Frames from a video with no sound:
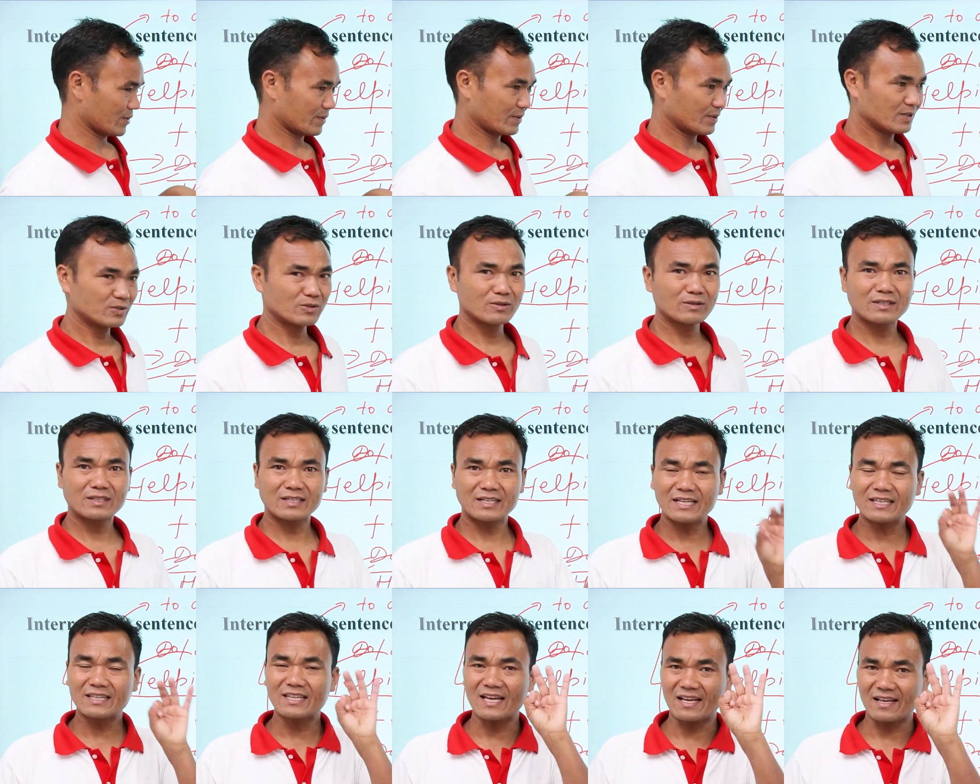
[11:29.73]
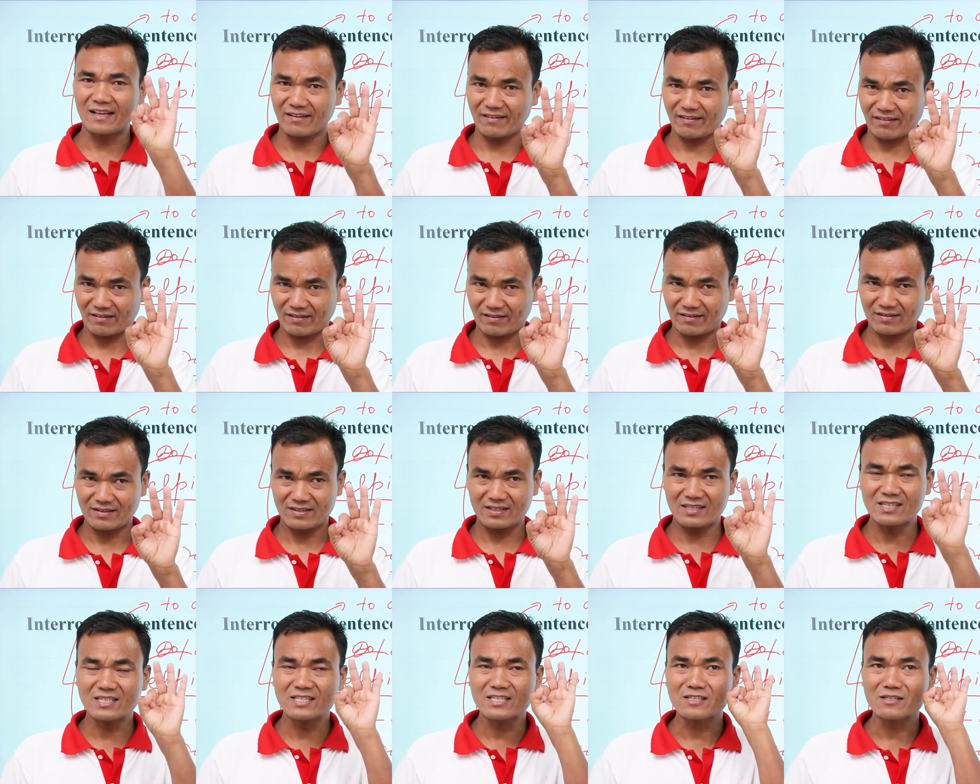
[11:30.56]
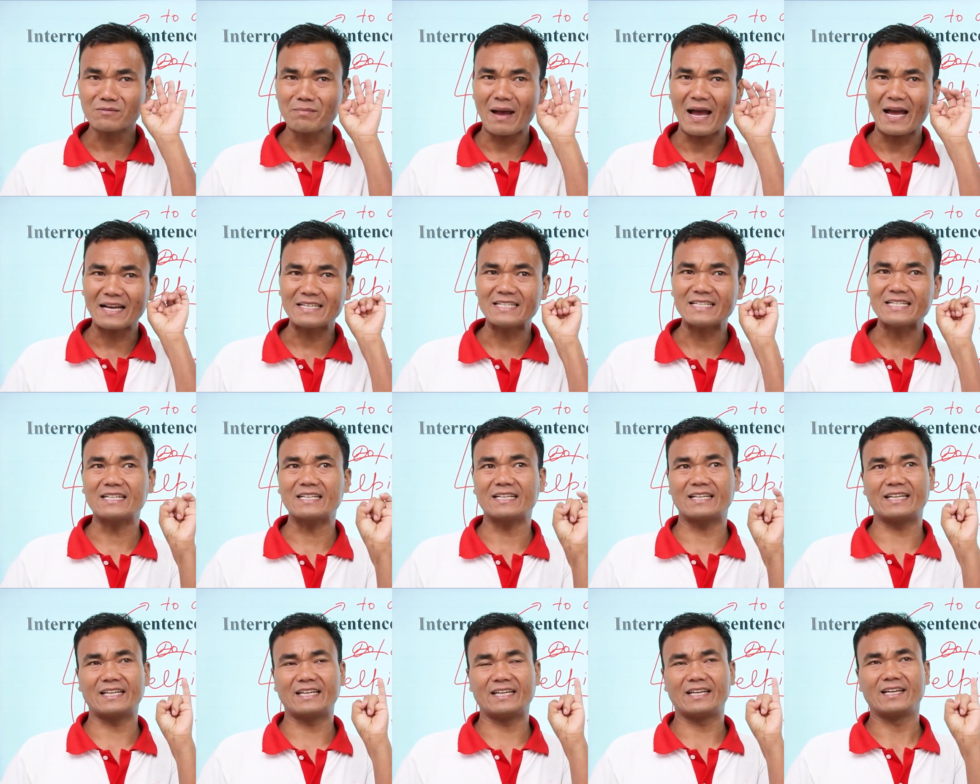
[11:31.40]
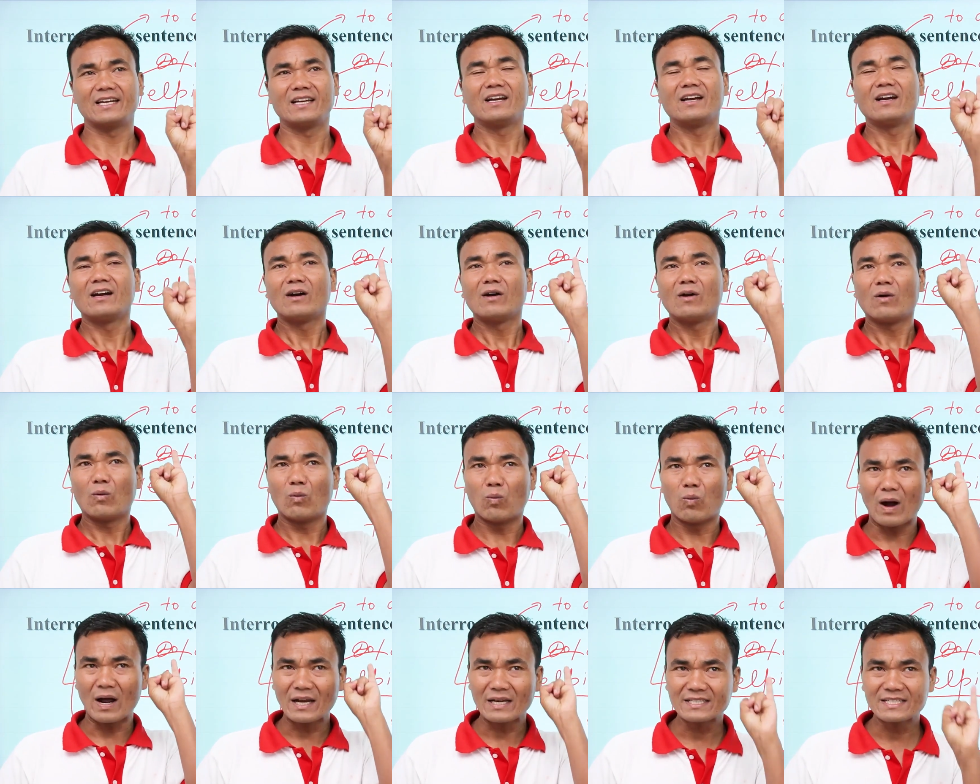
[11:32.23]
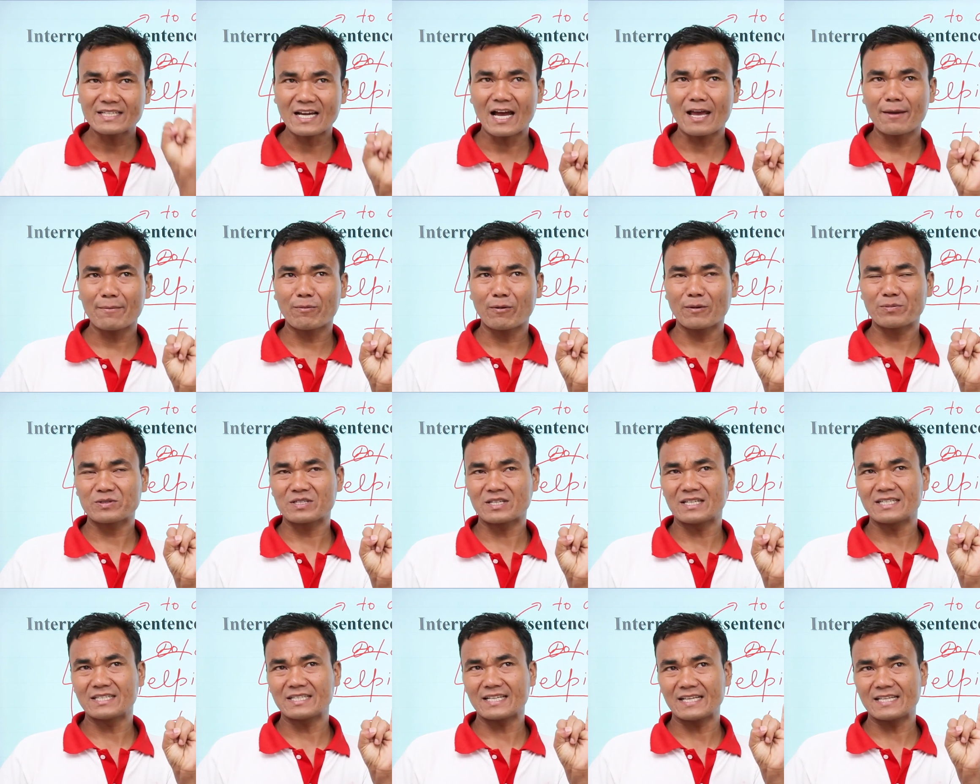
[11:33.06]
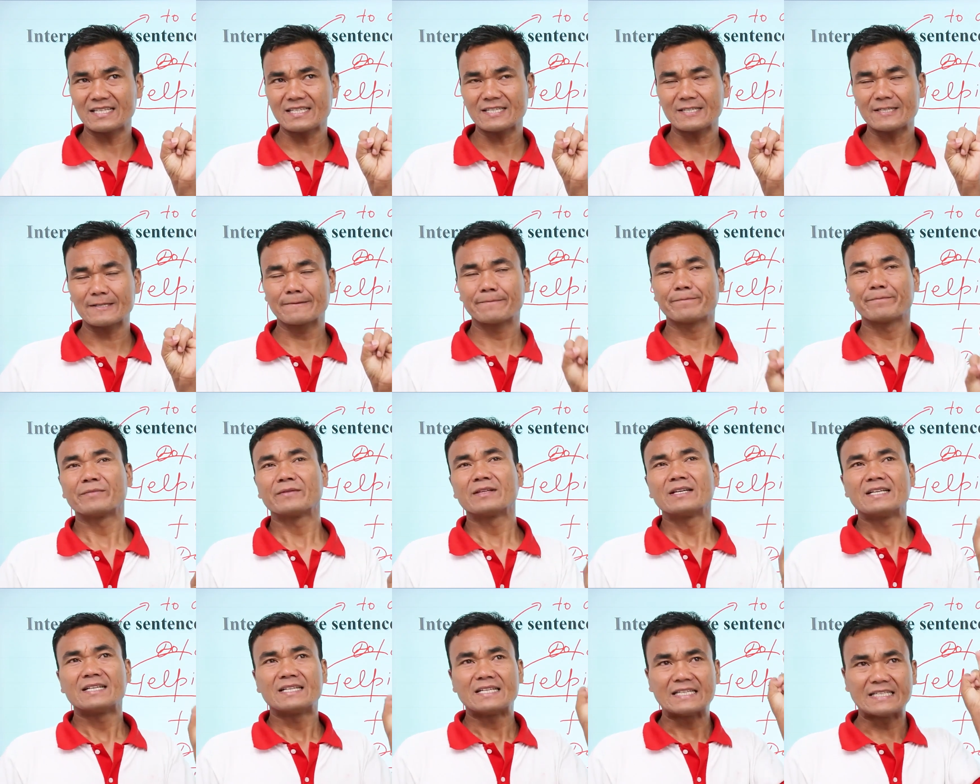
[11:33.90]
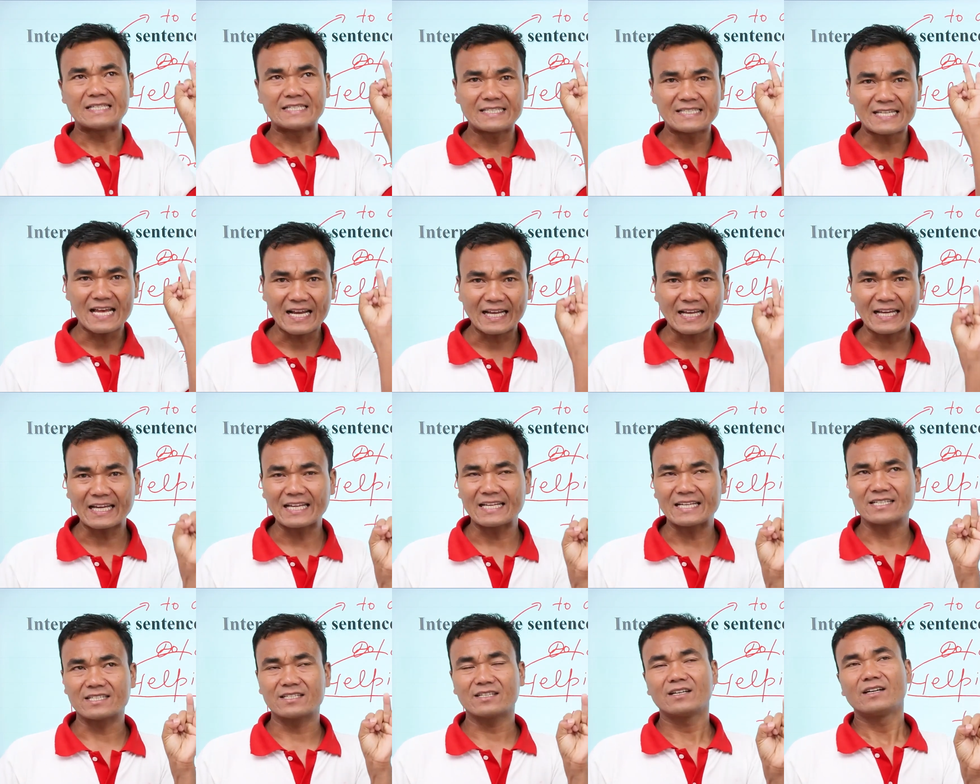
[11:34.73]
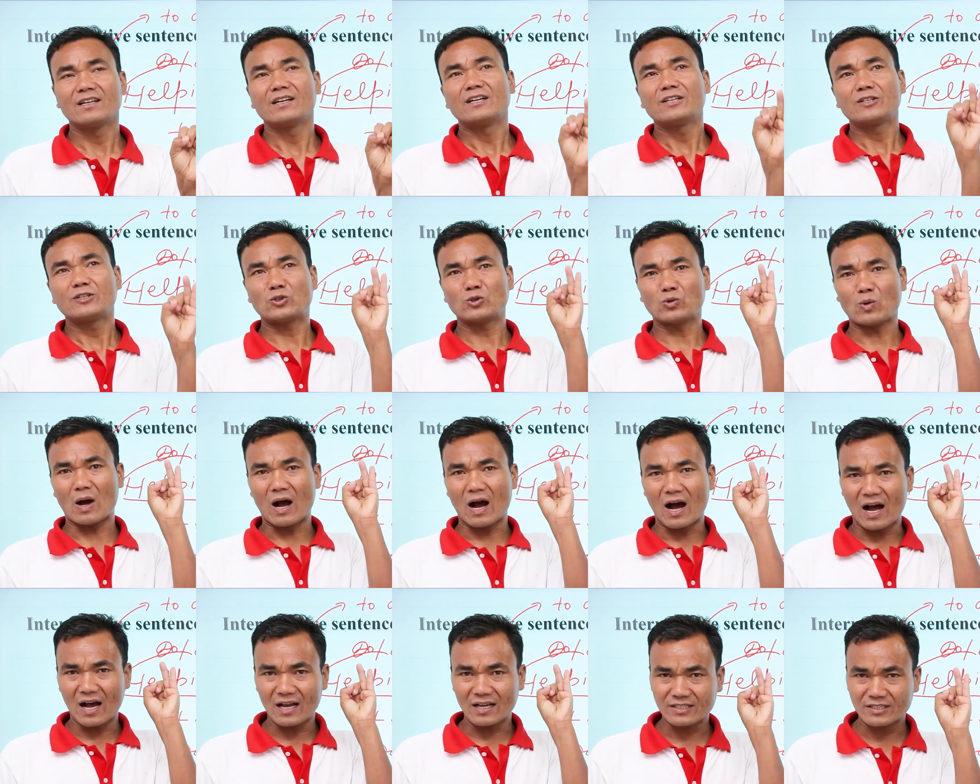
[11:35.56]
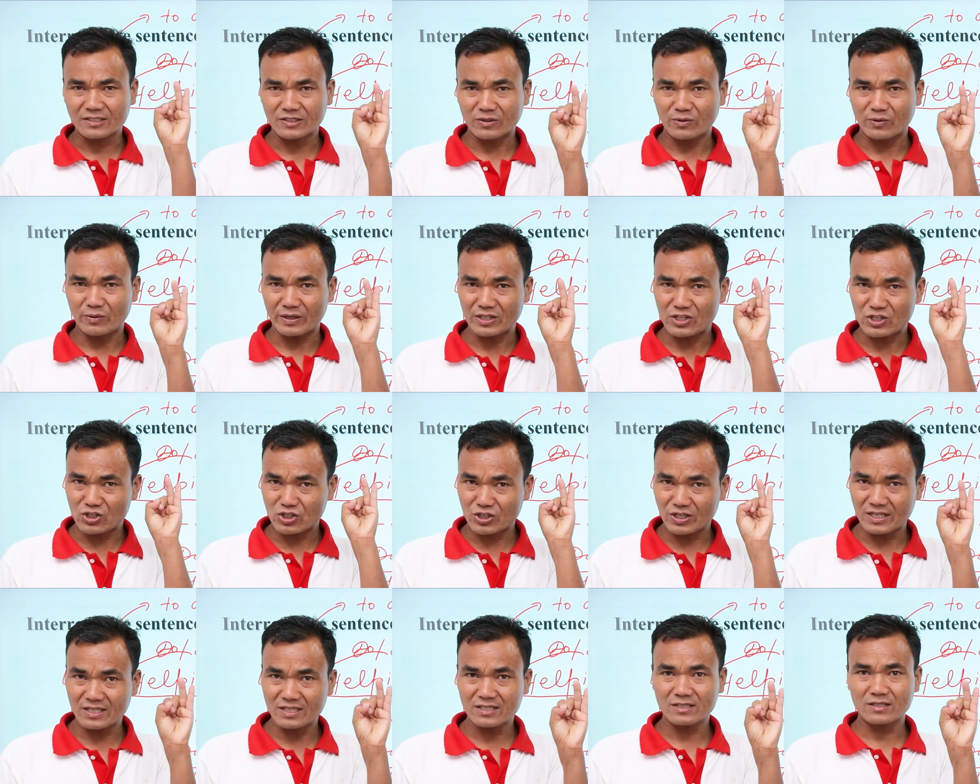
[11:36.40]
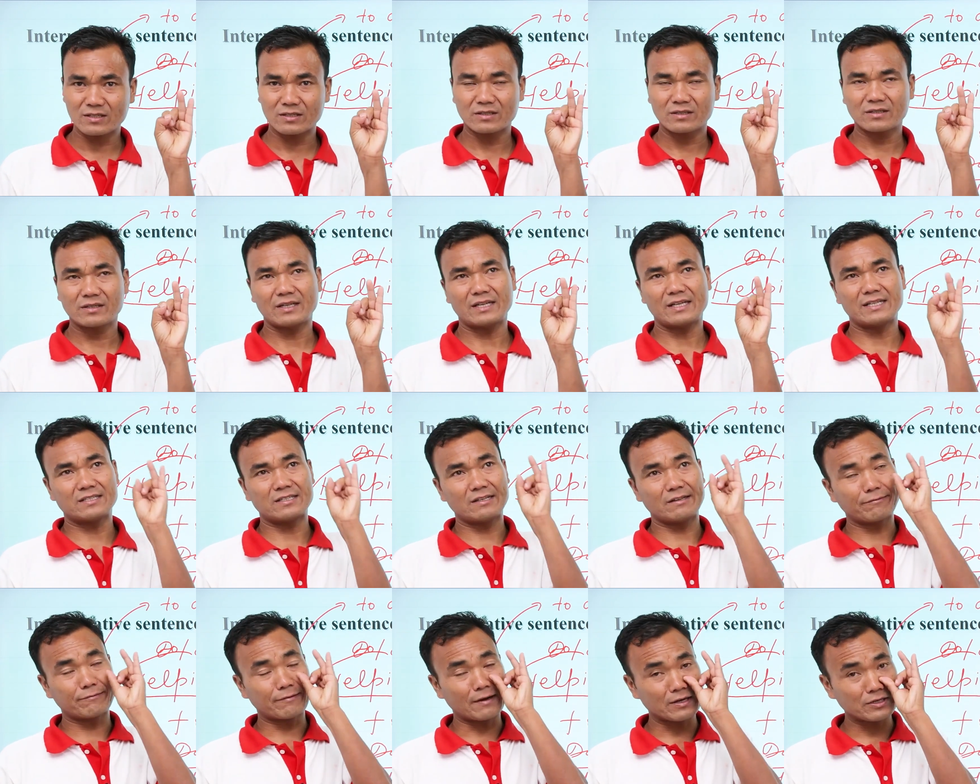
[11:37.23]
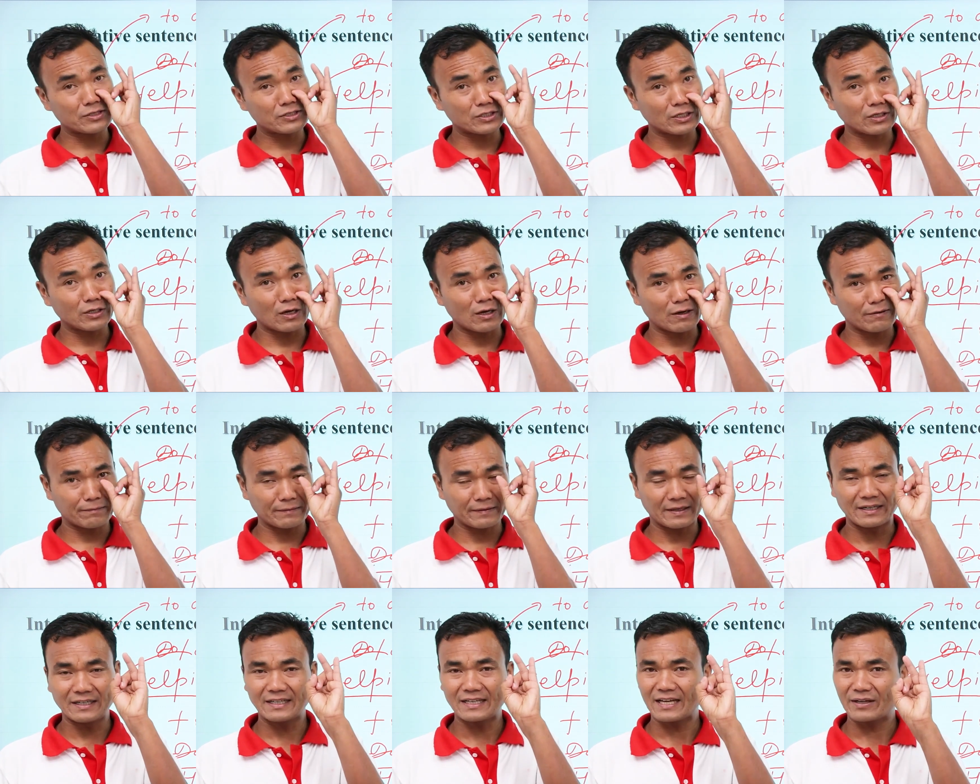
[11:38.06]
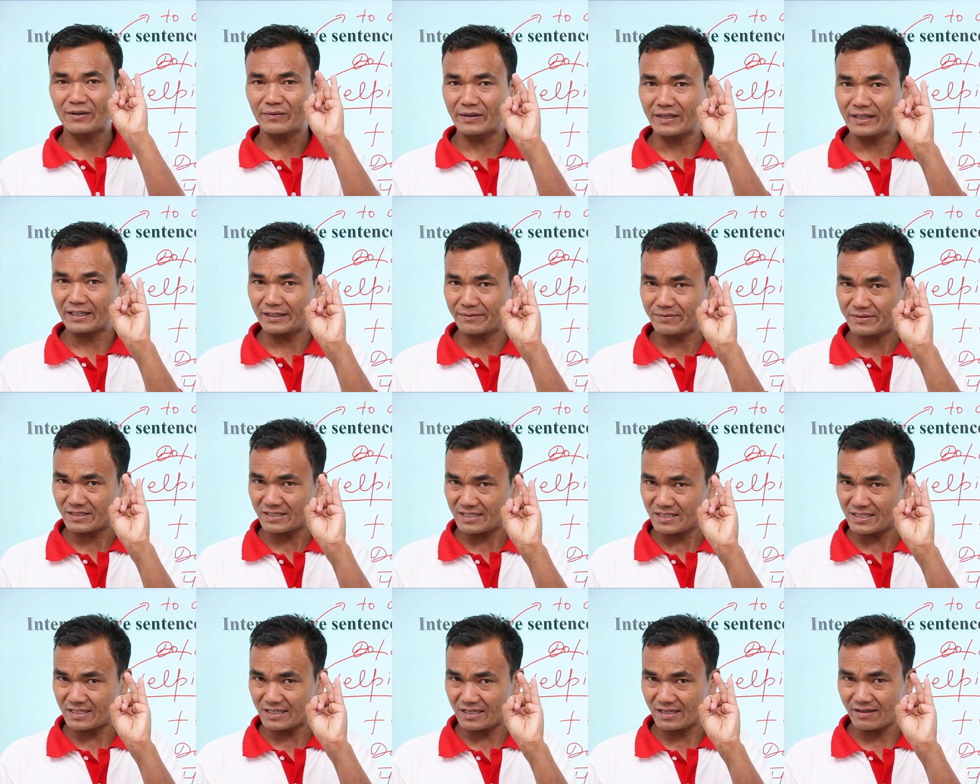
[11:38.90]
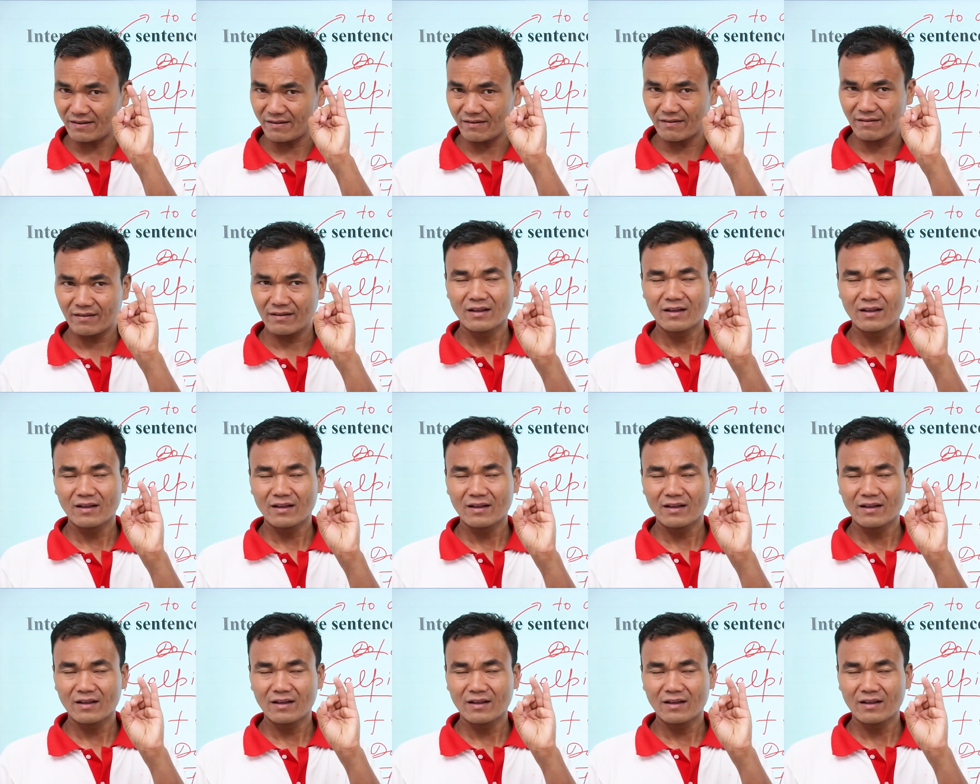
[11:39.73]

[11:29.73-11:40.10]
So three things: systematically, one type of sentence. Second, to ask questions is the function of interrogative sentence.